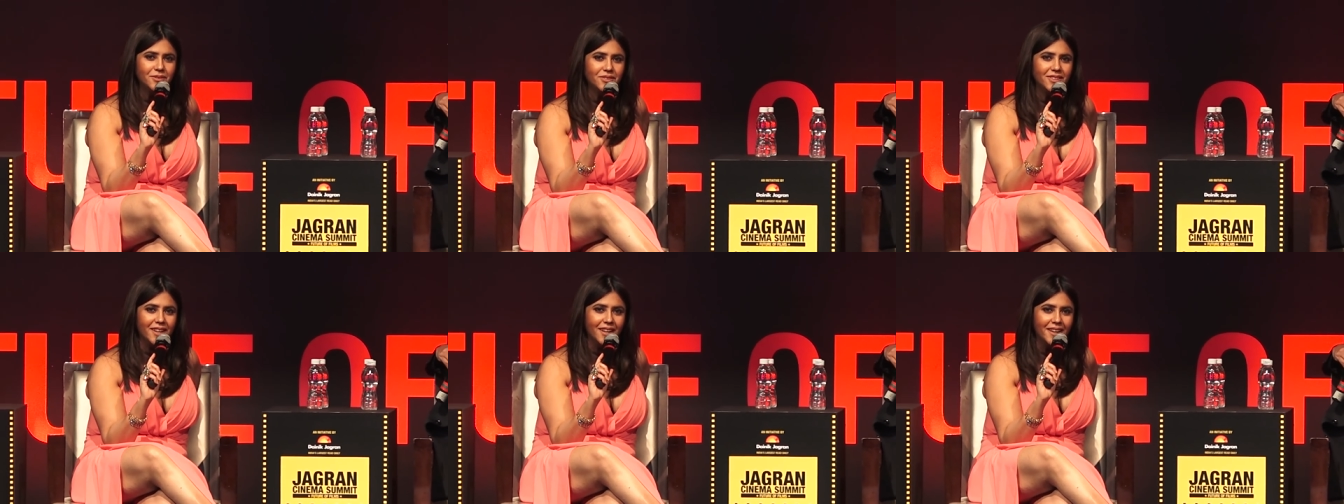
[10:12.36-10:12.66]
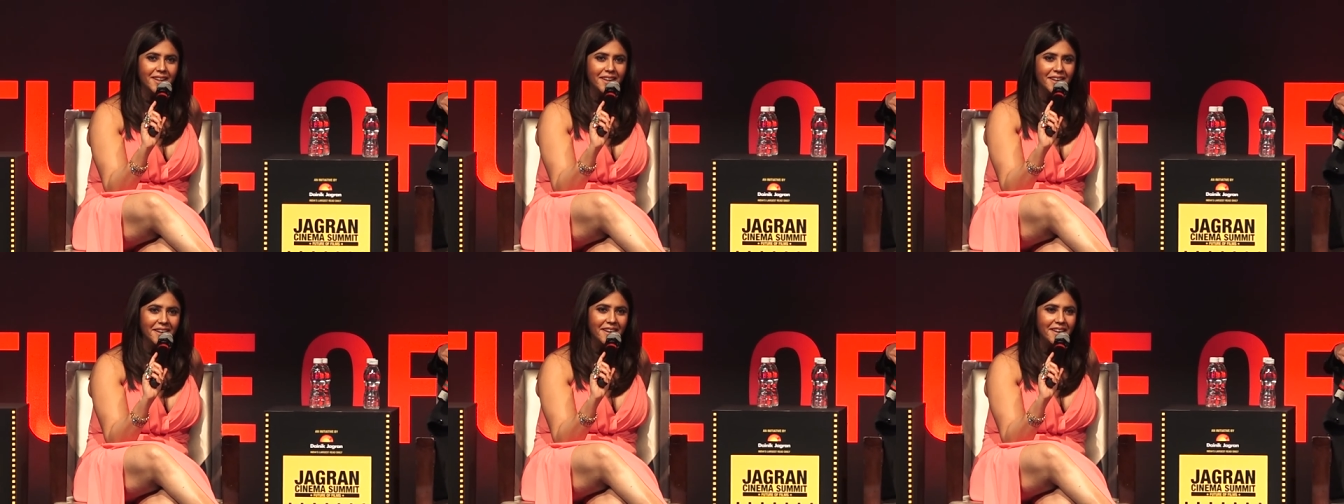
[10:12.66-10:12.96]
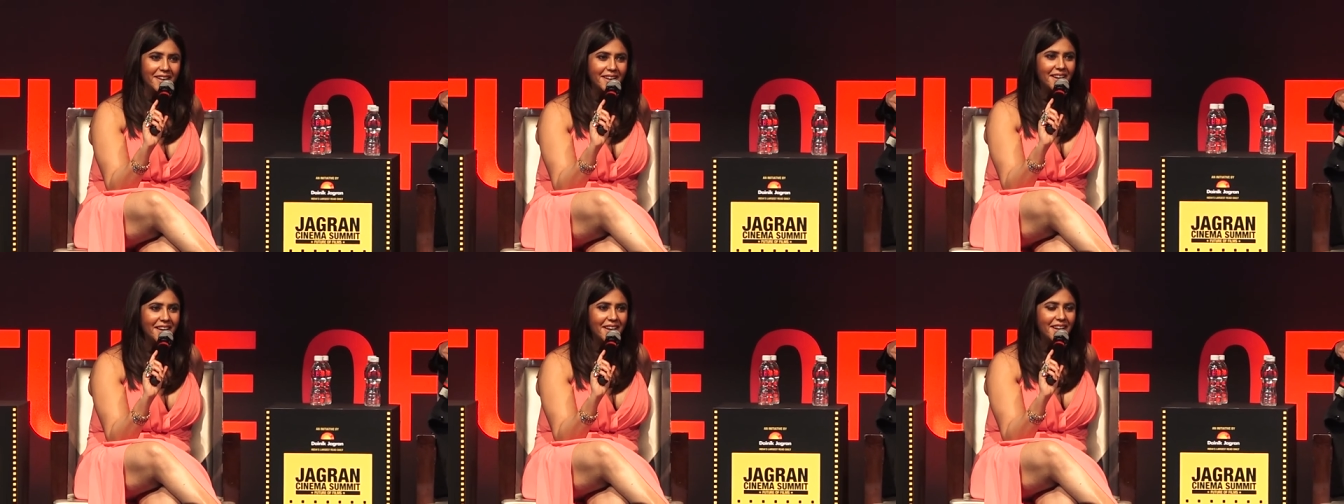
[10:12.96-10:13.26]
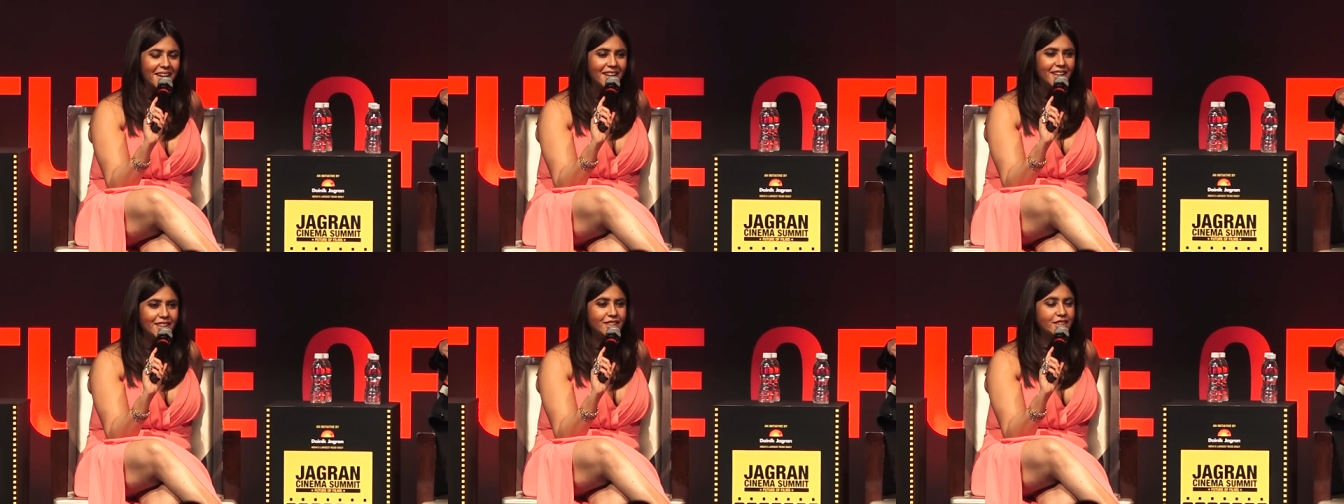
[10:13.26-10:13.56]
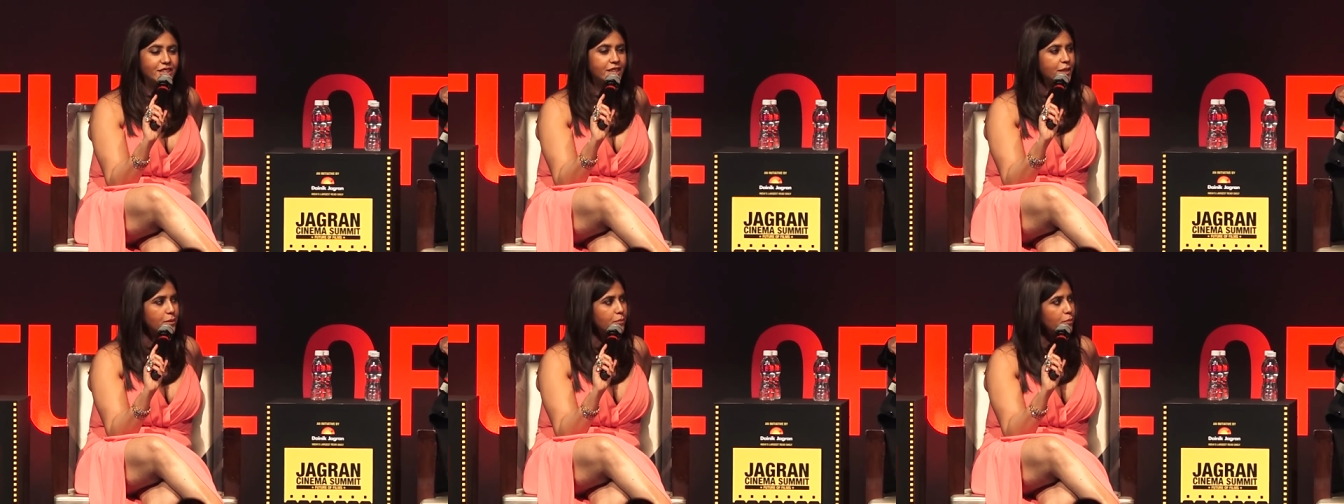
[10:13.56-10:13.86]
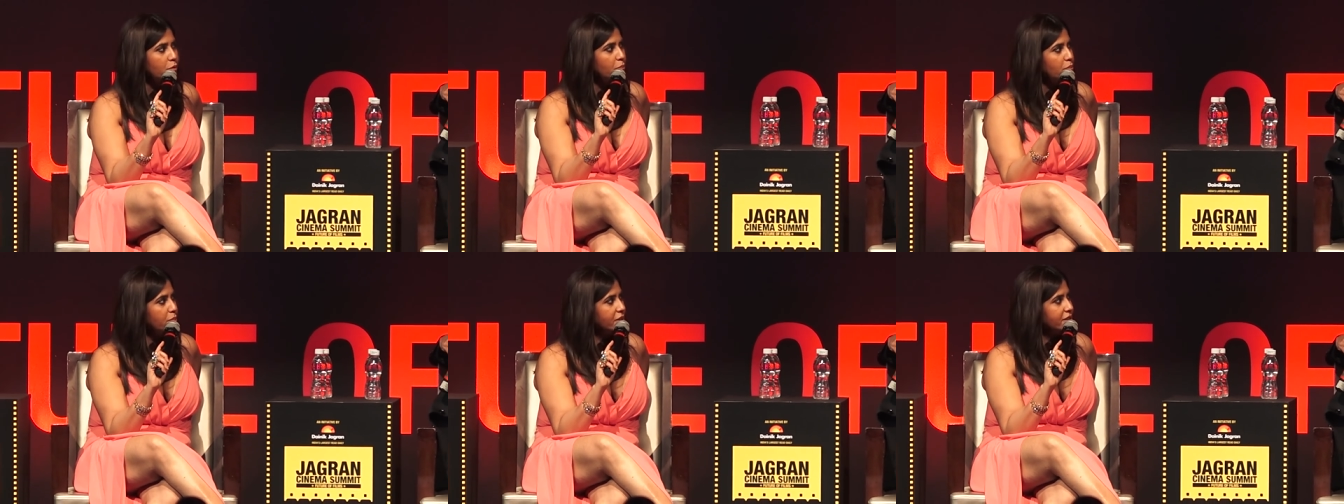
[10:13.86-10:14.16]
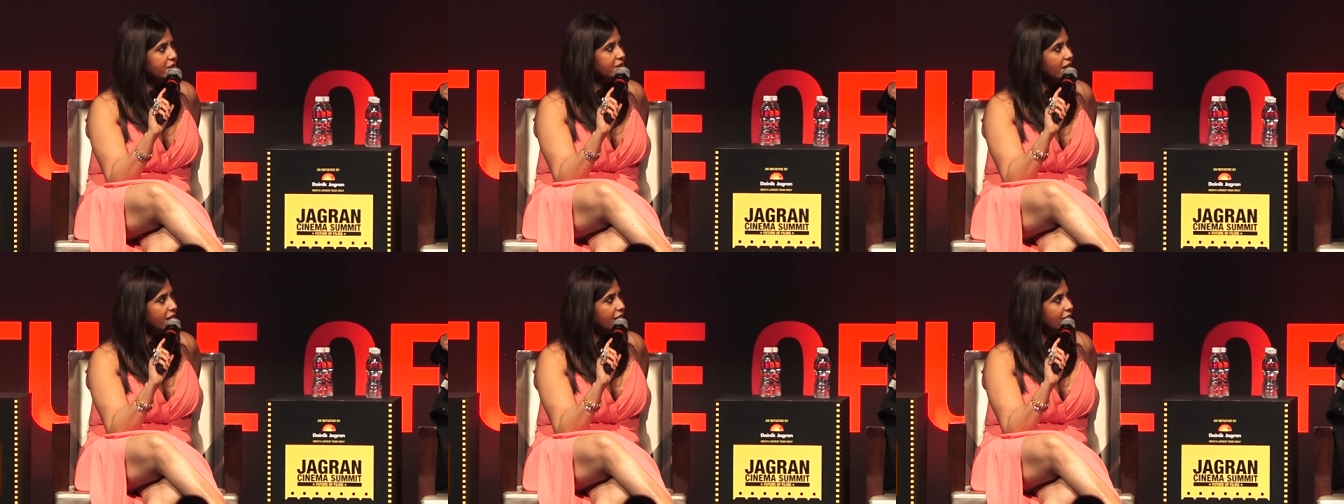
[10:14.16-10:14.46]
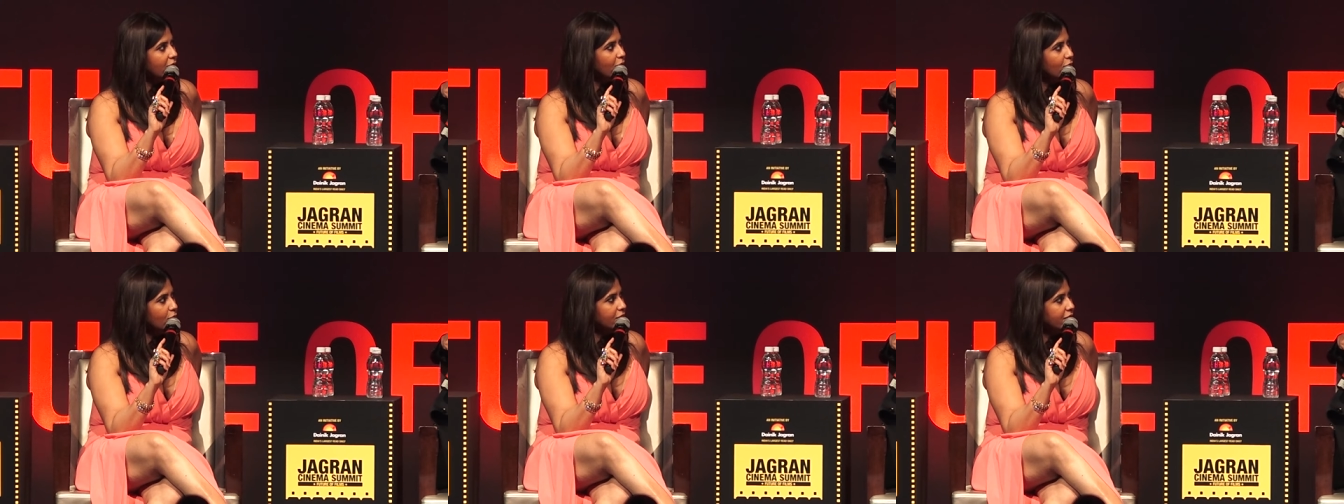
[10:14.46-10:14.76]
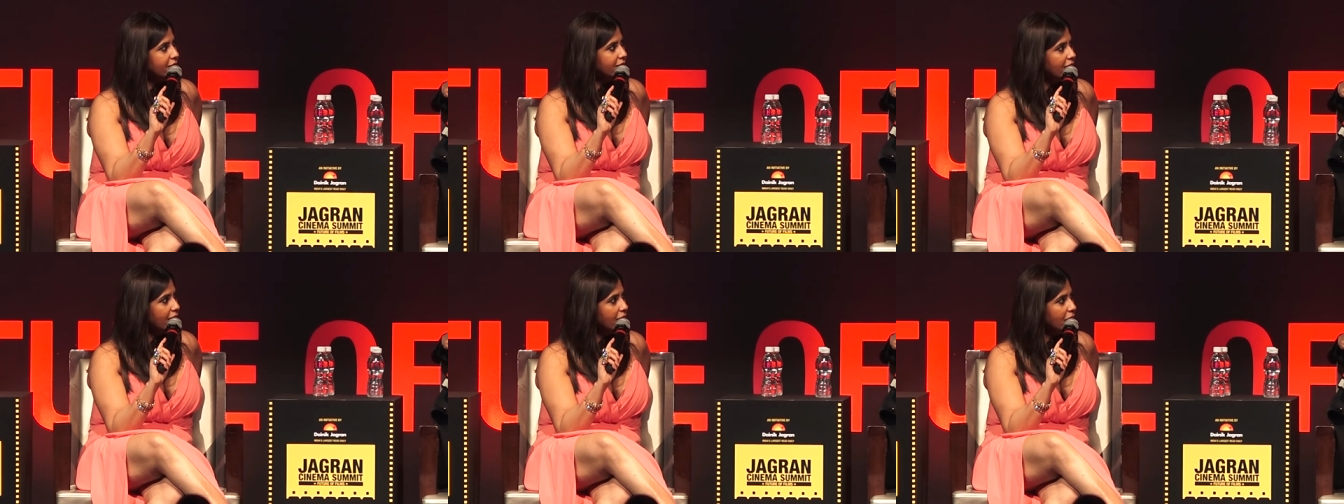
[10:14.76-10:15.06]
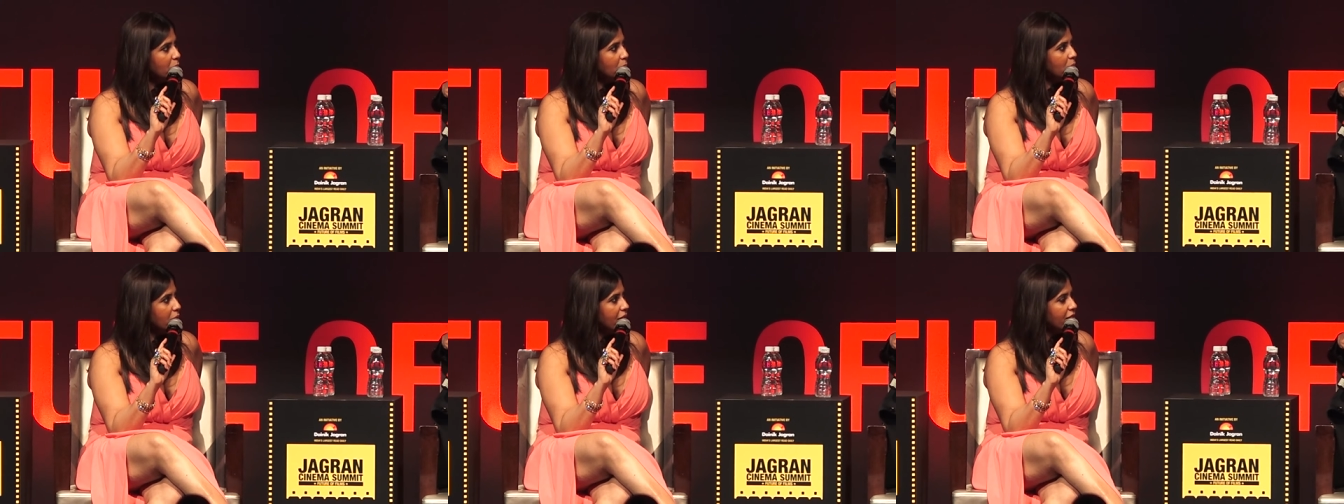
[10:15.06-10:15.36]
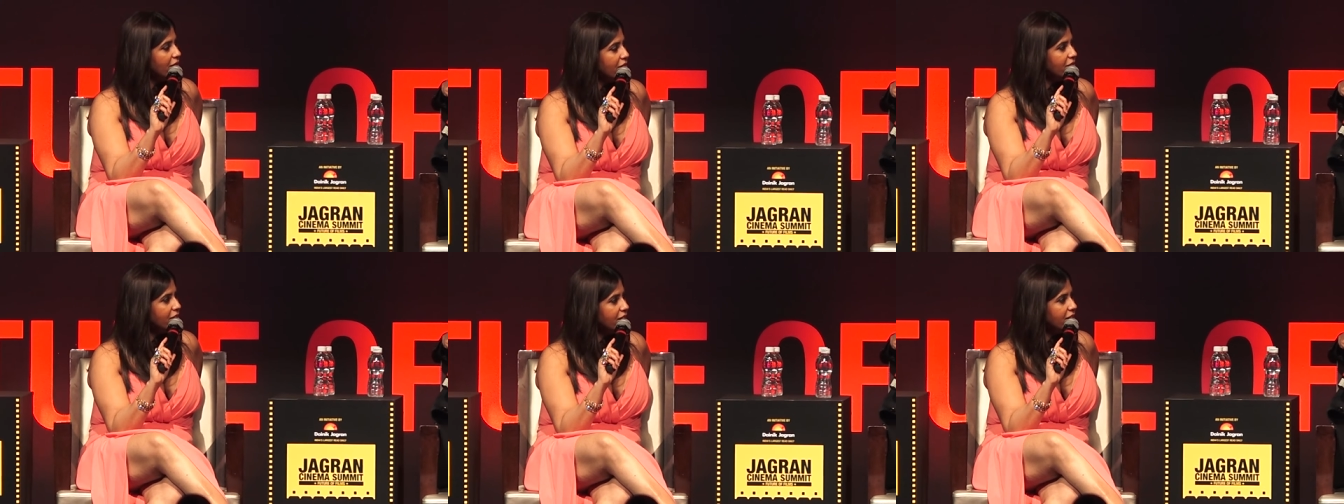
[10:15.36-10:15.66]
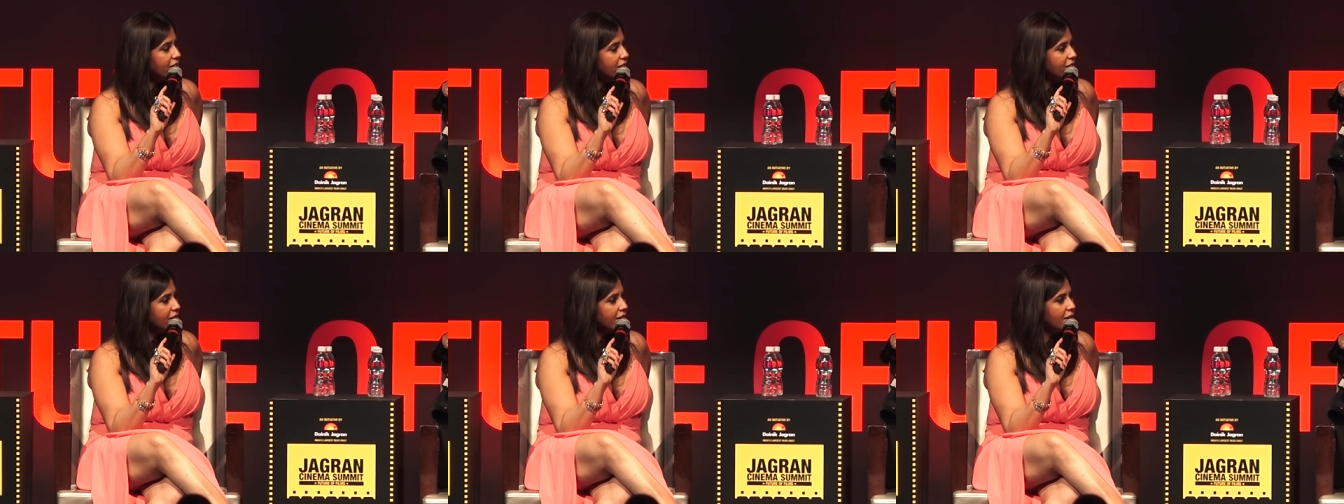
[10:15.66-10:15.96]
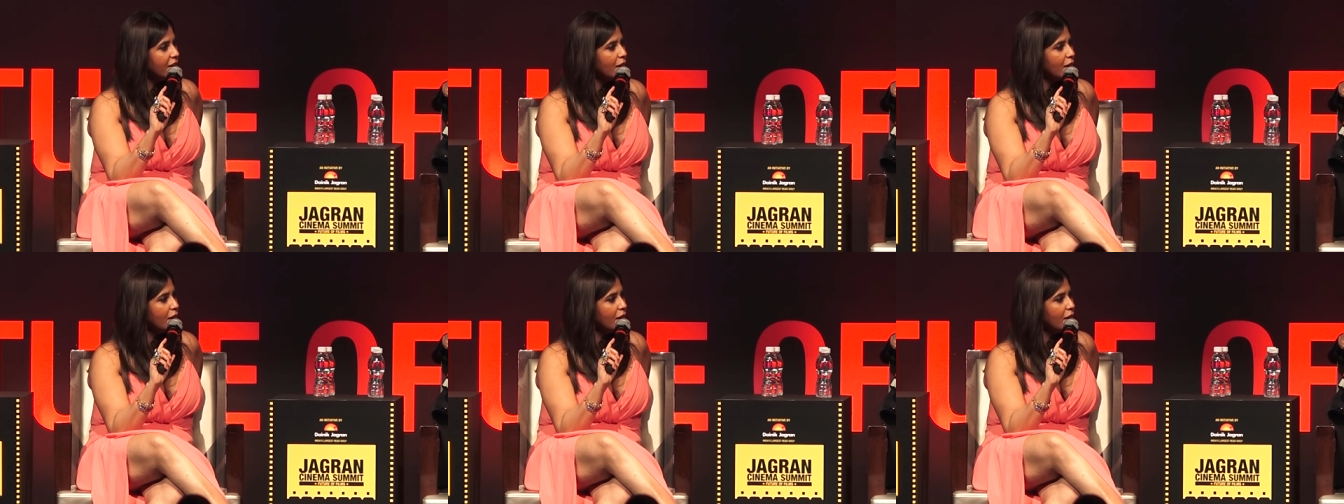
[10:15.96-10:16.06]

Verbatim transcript: studying? She would be studying all the time, every year.